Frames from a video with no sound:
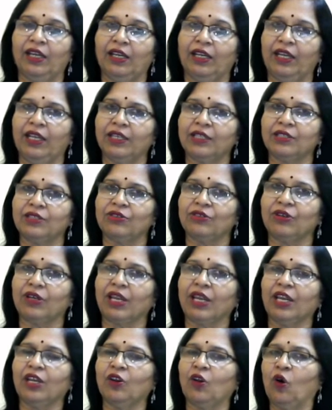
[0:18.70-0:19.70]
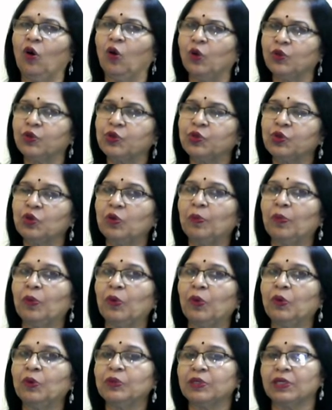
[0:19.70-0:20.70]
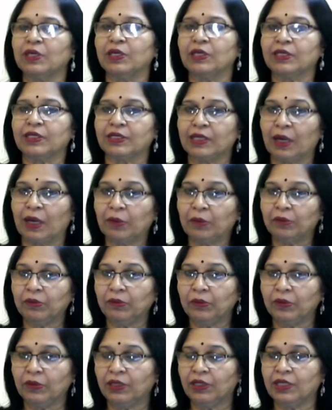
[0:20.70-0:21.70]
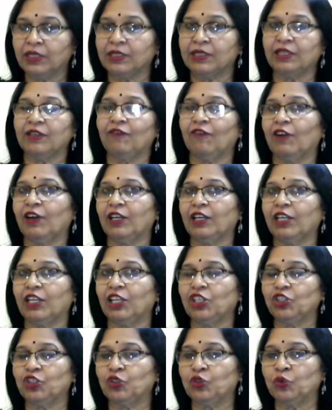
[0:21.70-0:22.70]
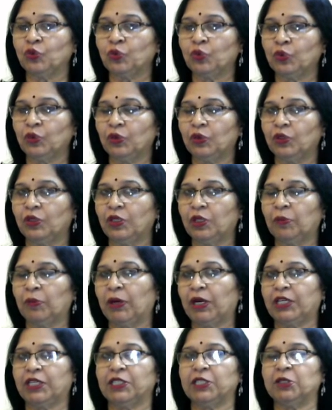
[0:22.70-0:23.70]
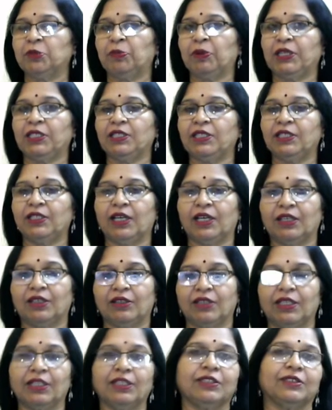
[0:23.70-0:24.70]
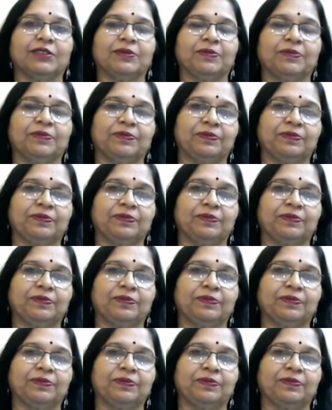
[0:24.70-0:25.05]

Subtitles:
Does trade also pose some disadvantage to the participating countries?